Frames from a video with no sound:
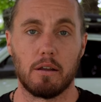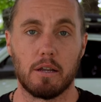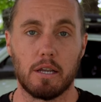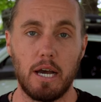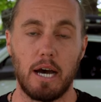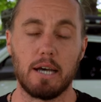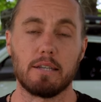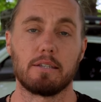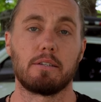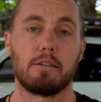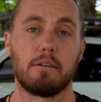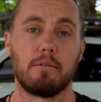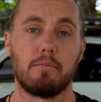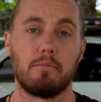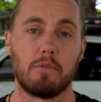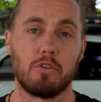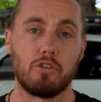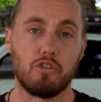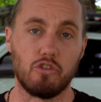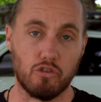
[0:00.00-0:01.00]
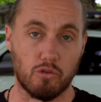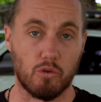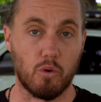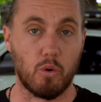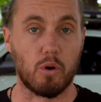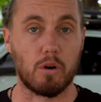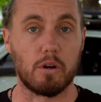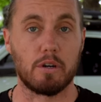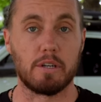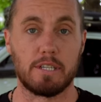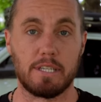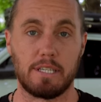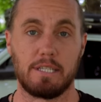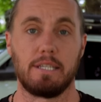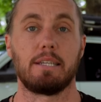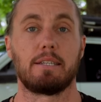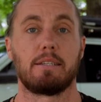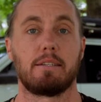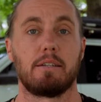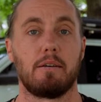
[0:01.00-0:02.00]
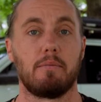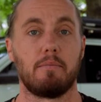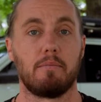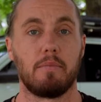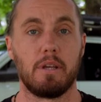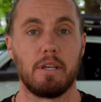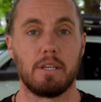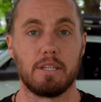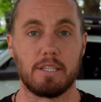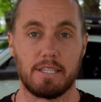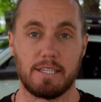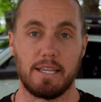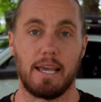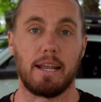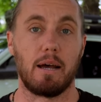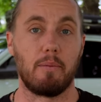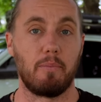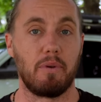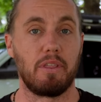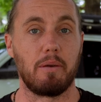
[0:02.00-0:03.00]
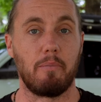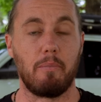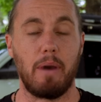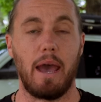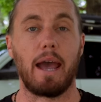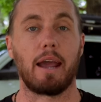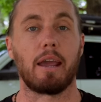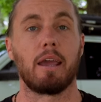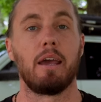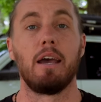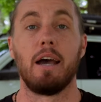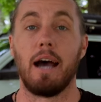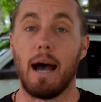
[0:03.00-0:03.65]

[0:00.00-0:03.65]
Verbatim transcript: custom drawer system setup in the back.